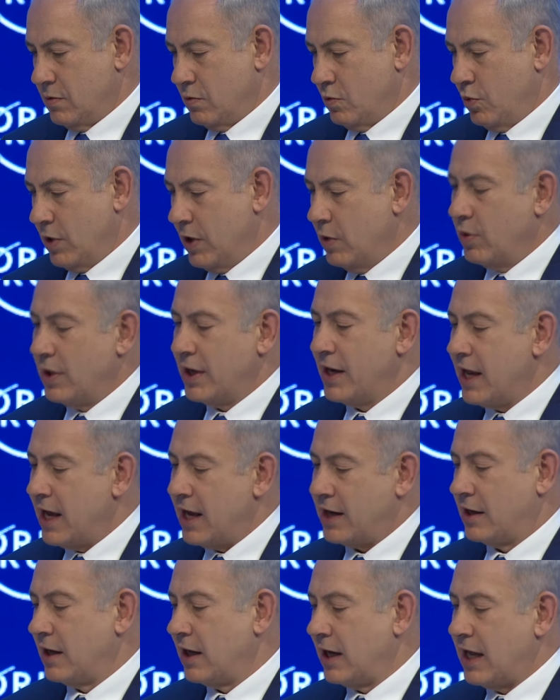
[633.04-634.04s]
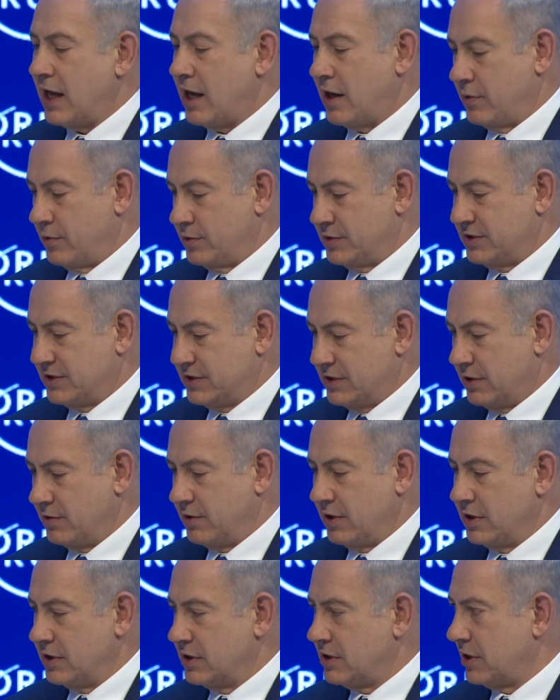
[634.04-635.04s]
we will not allow
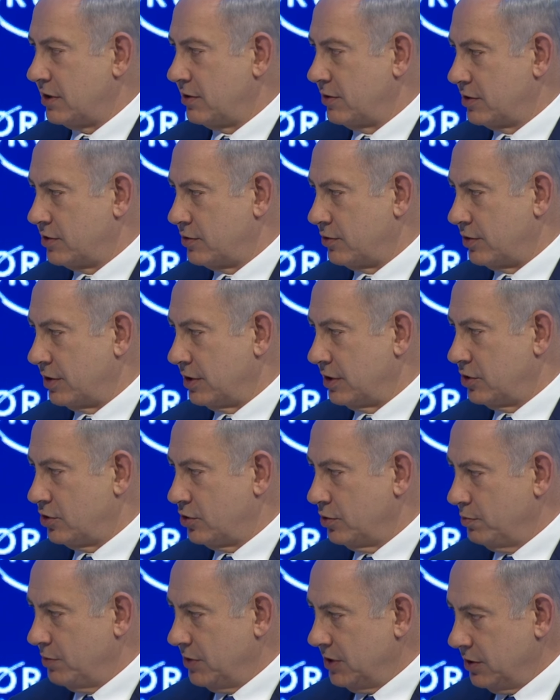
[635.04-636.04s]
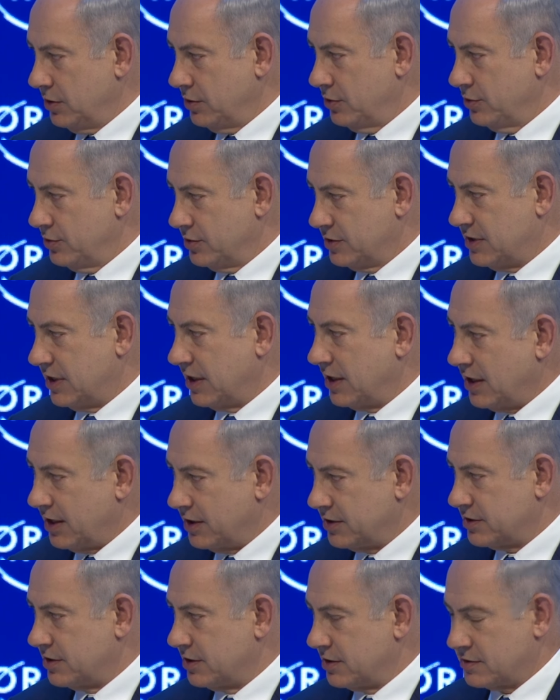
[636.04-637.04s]
Syrian territory to be used
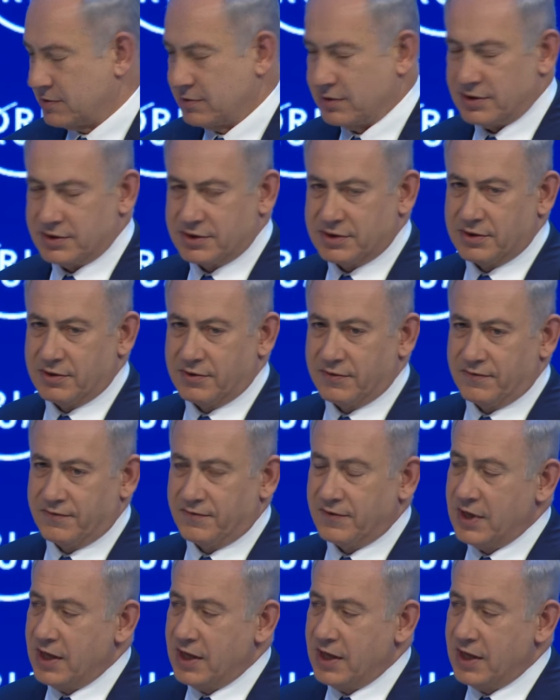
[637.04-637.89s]
against Israel. So if